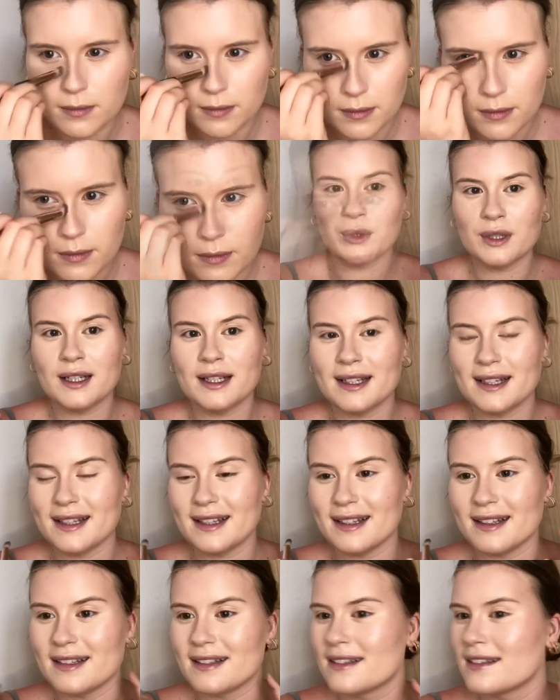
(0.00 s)
Really,
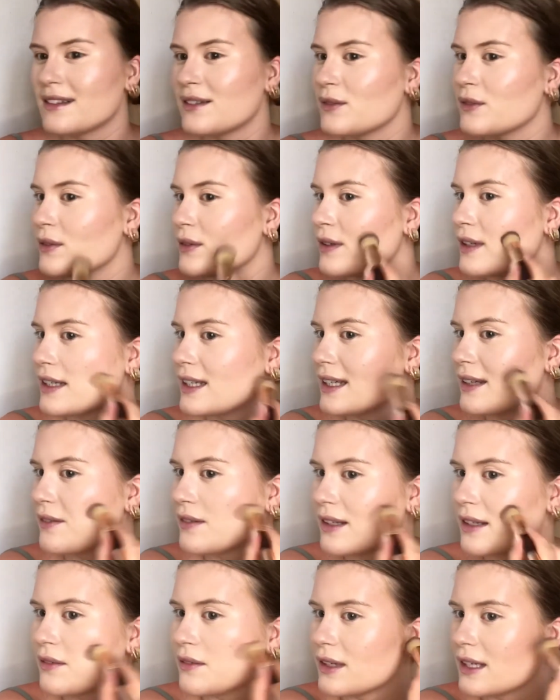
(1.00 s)
really, really,
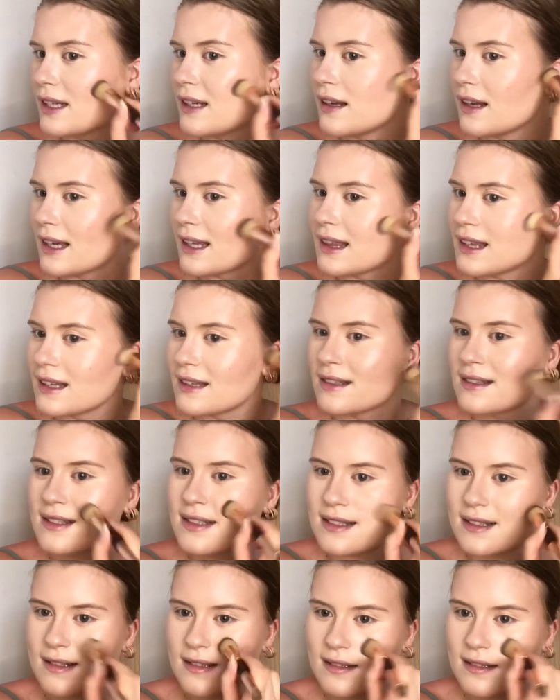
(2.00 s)
really like this.